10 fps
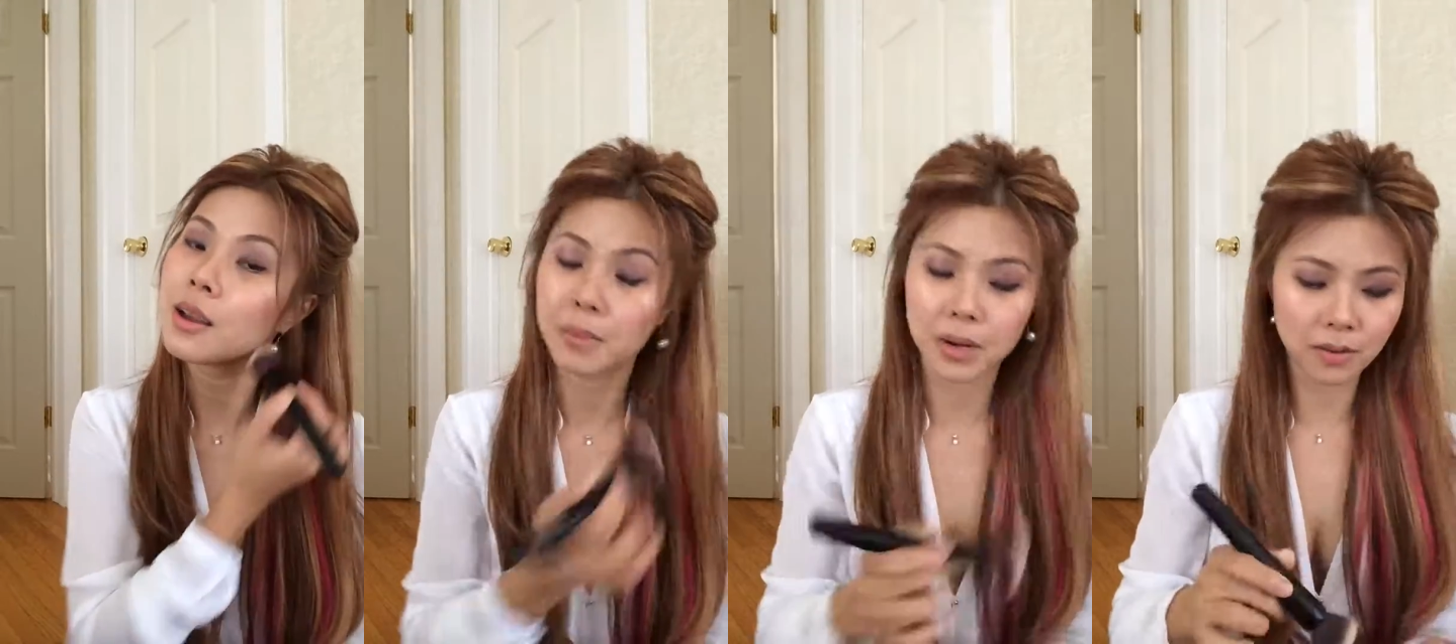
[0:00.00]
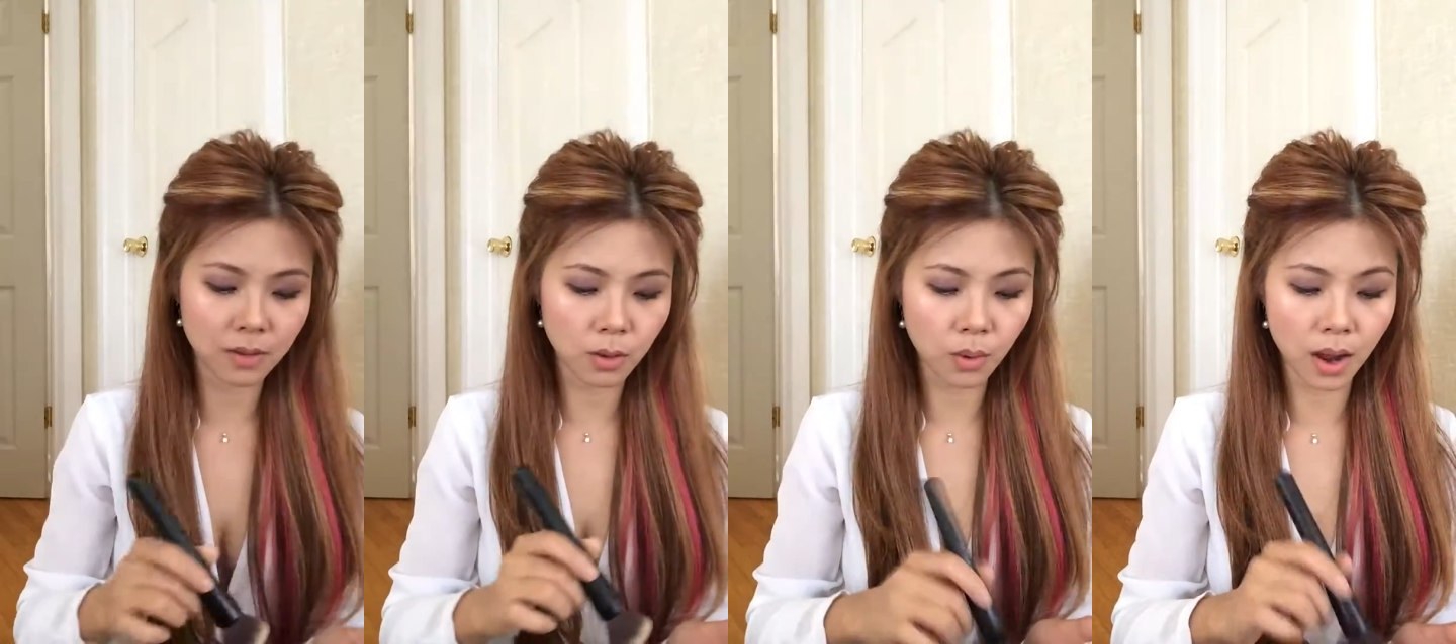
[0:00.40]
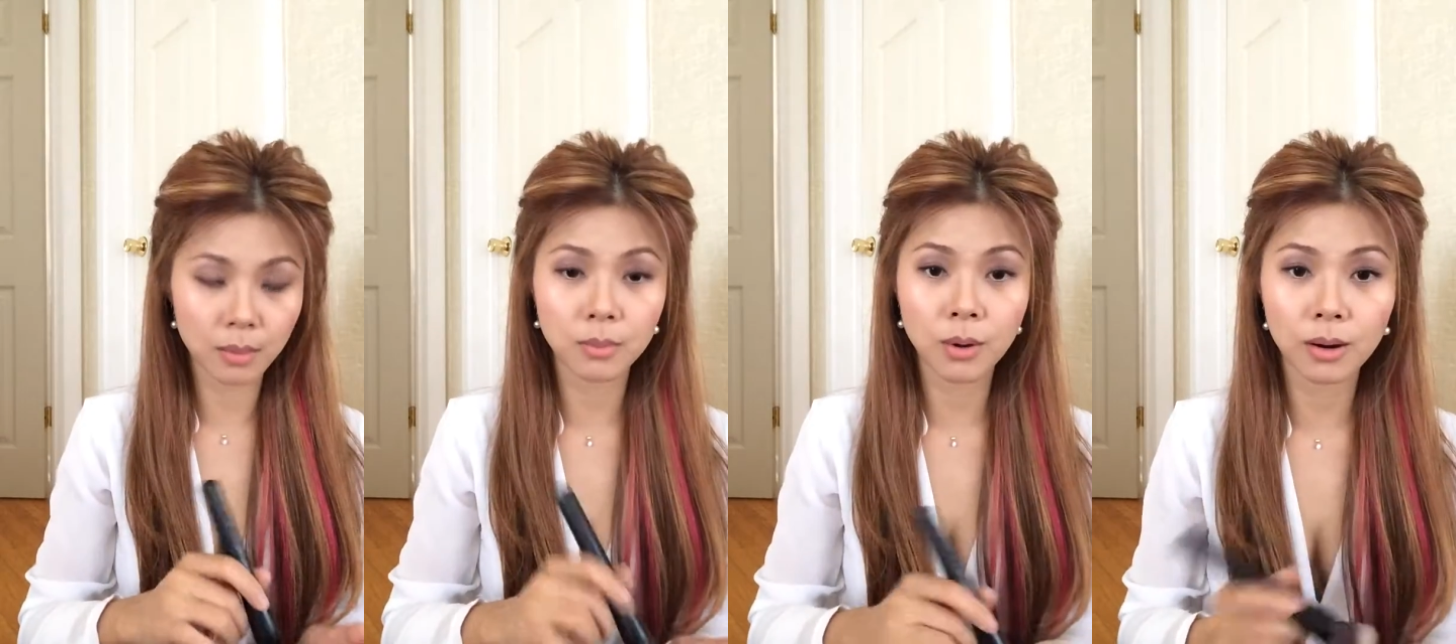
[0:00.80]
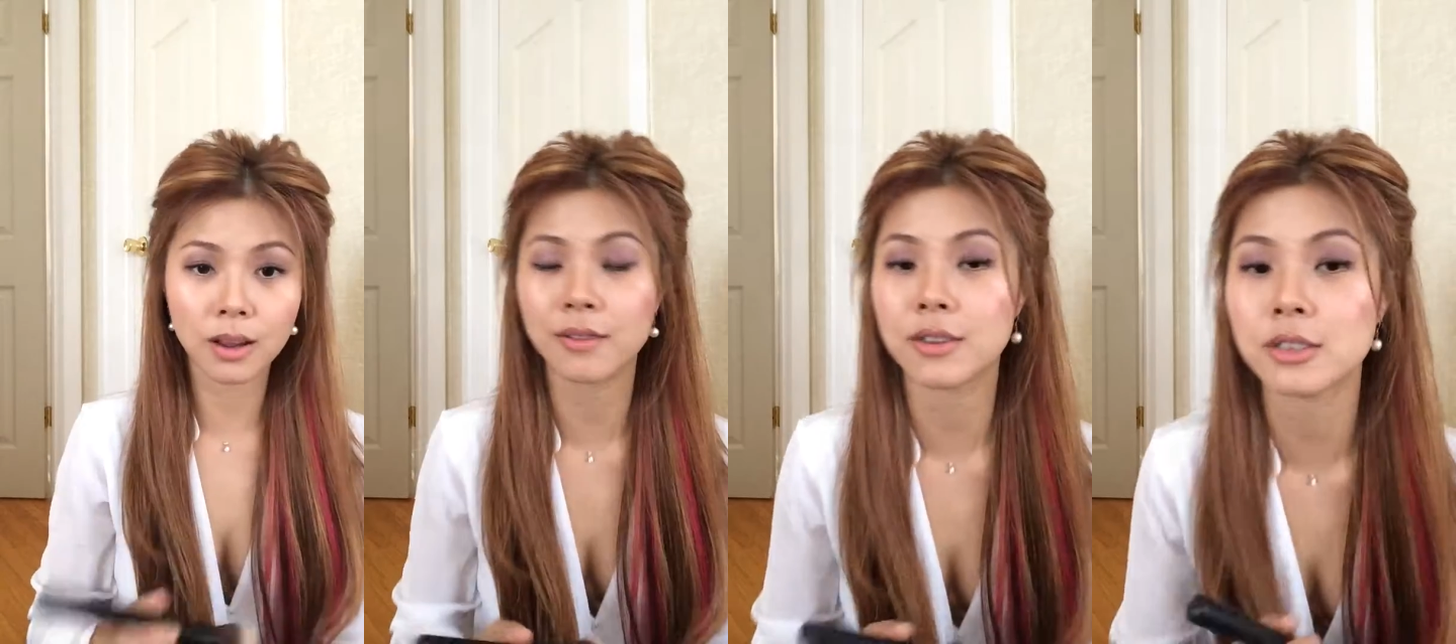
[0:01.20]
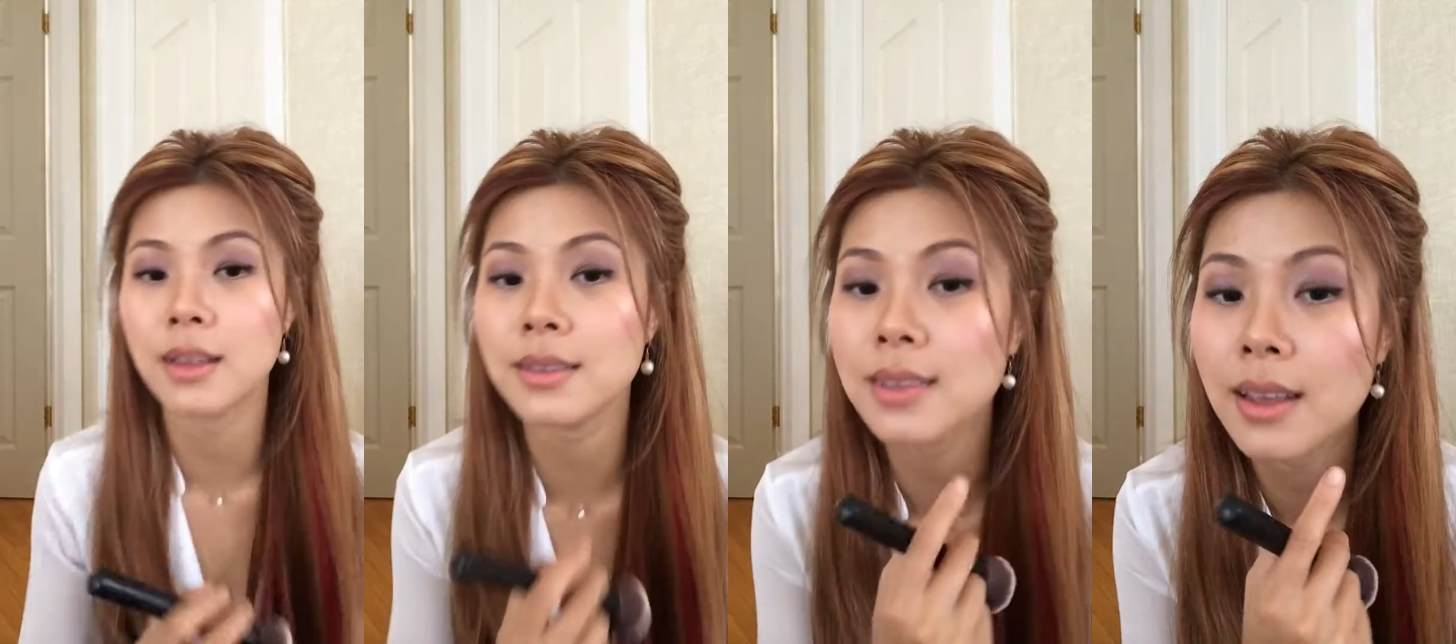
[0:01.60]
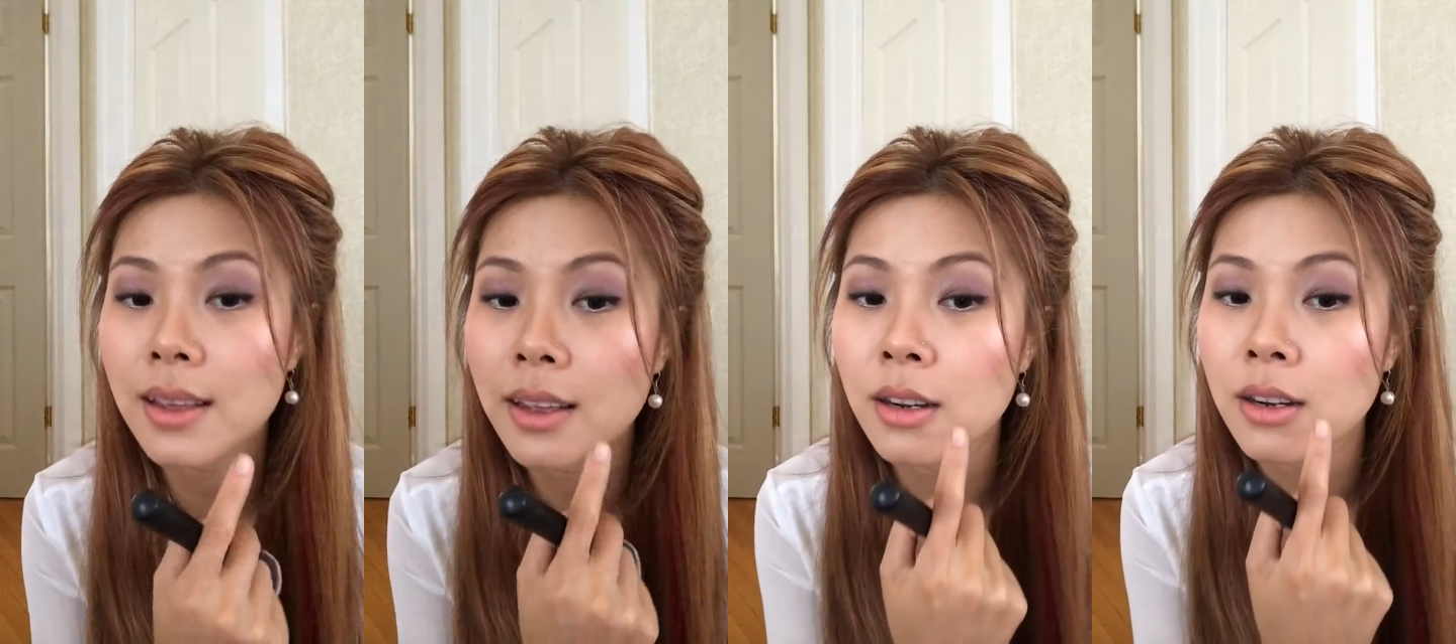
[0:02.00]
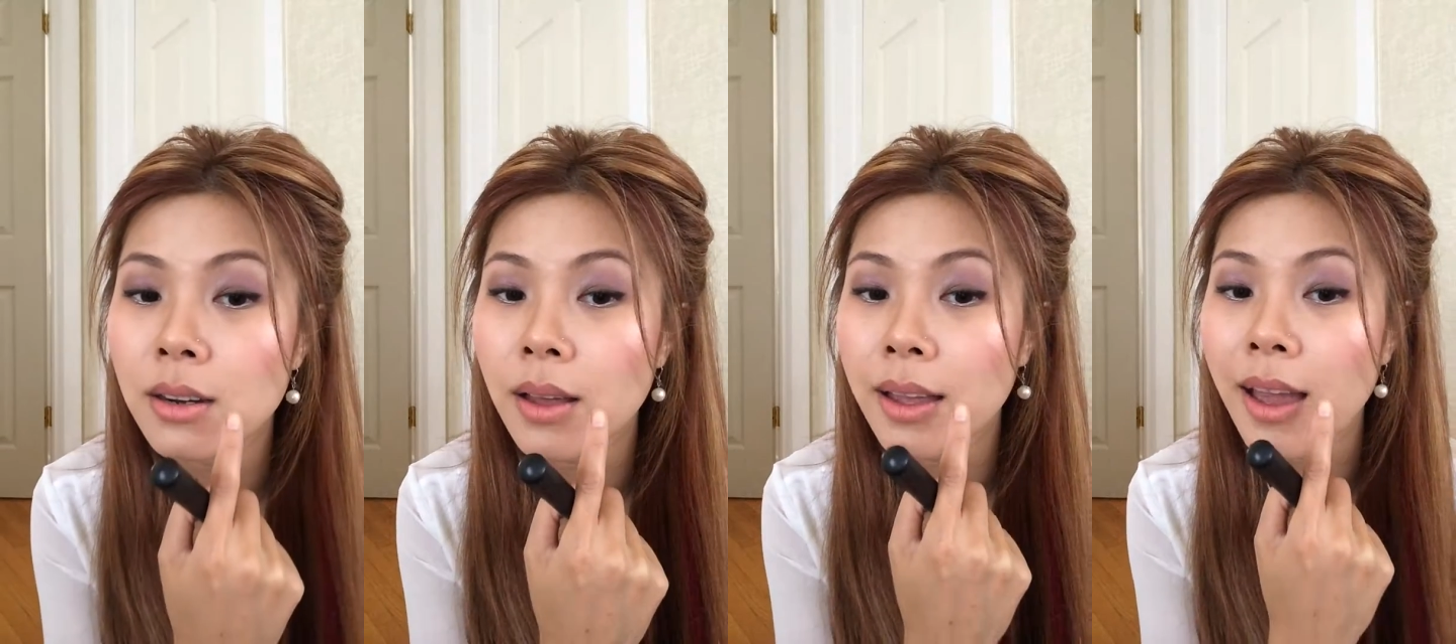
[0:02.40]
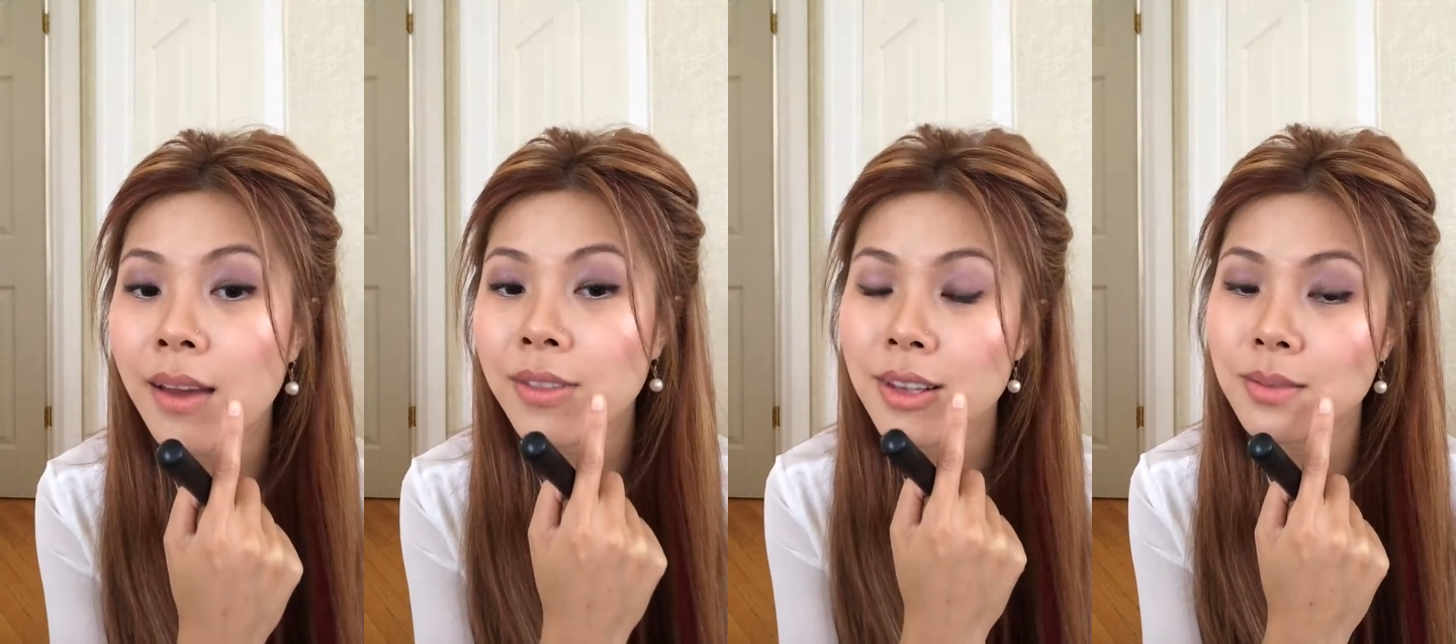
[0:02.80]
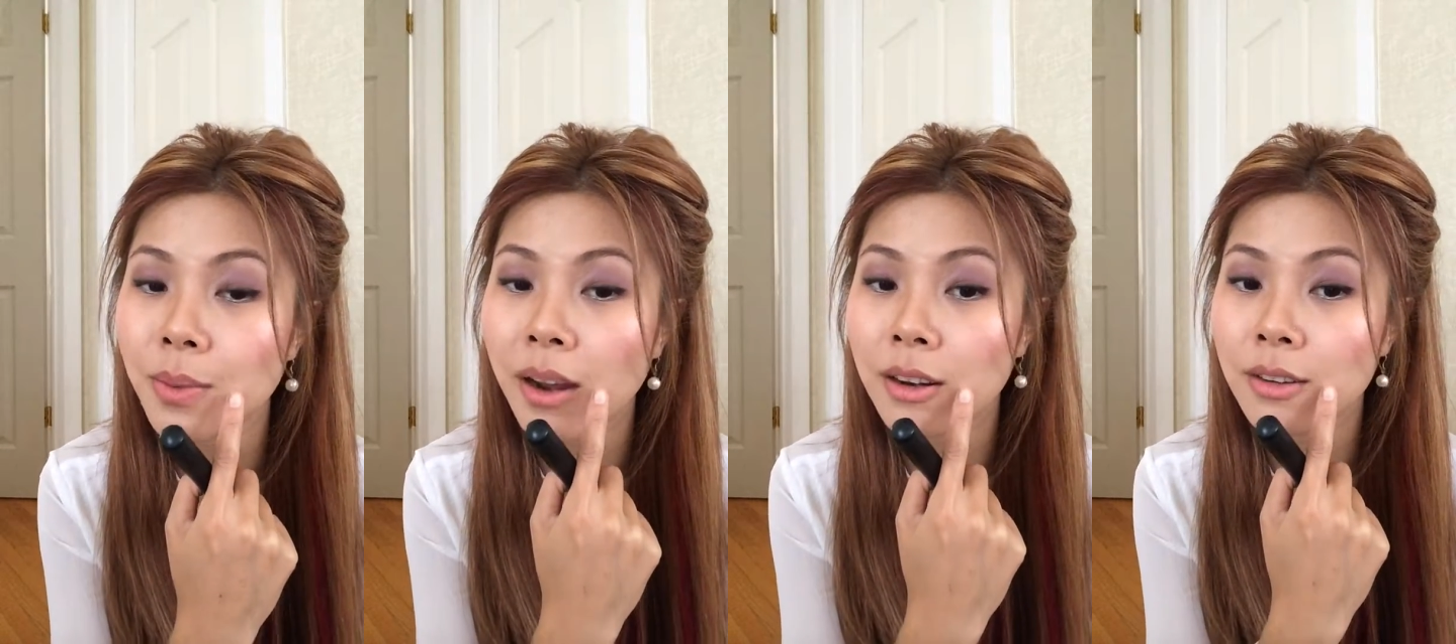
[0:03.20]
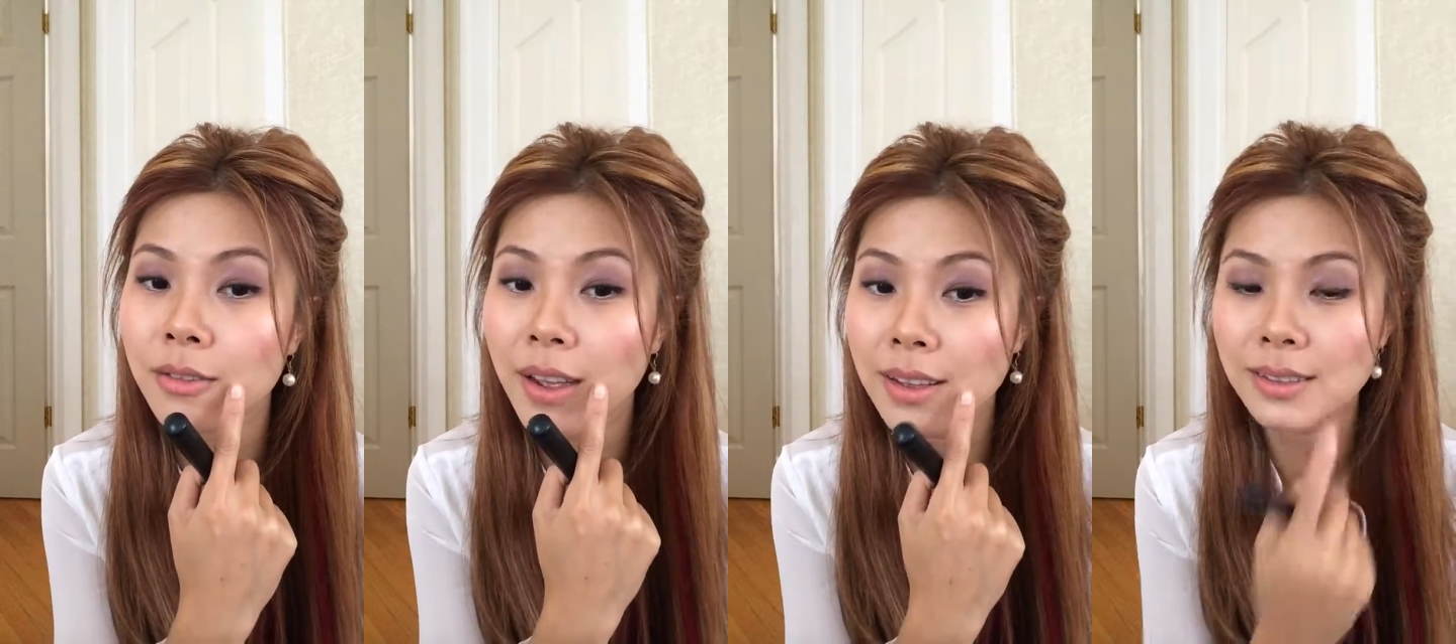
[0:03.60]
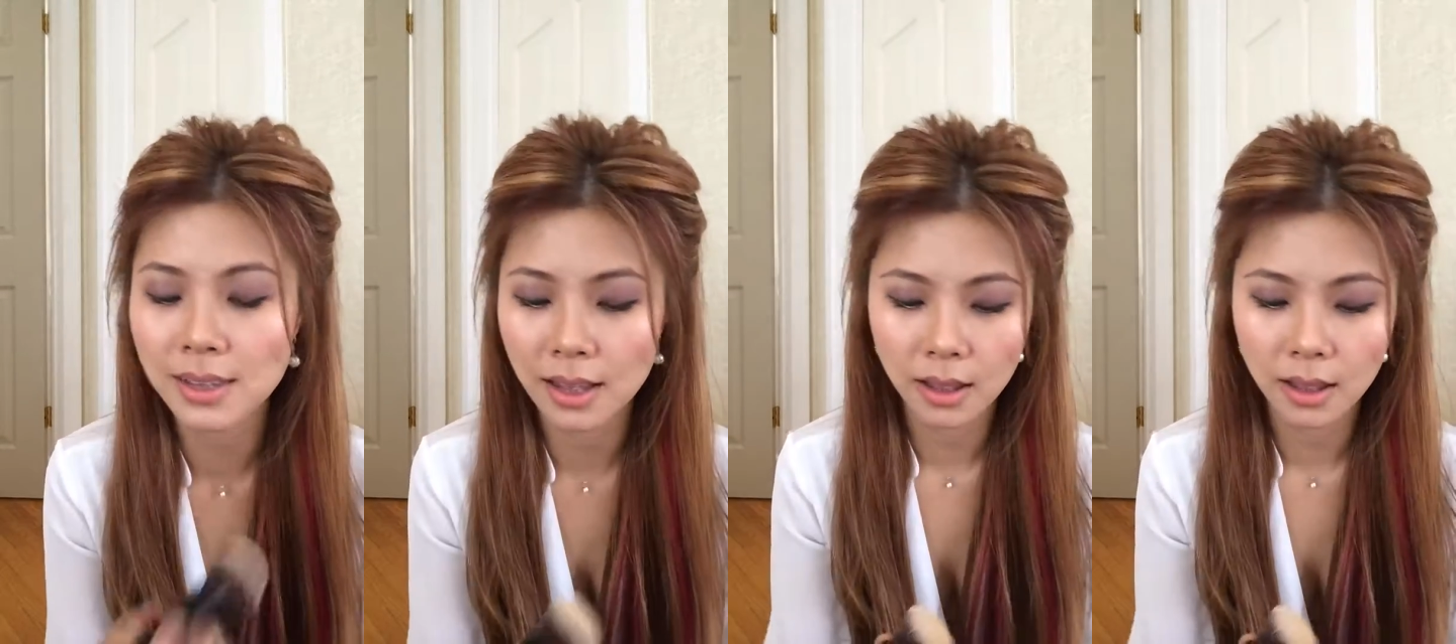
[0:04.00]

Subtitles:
But if you want more coverage, let's say here I have these spider veins,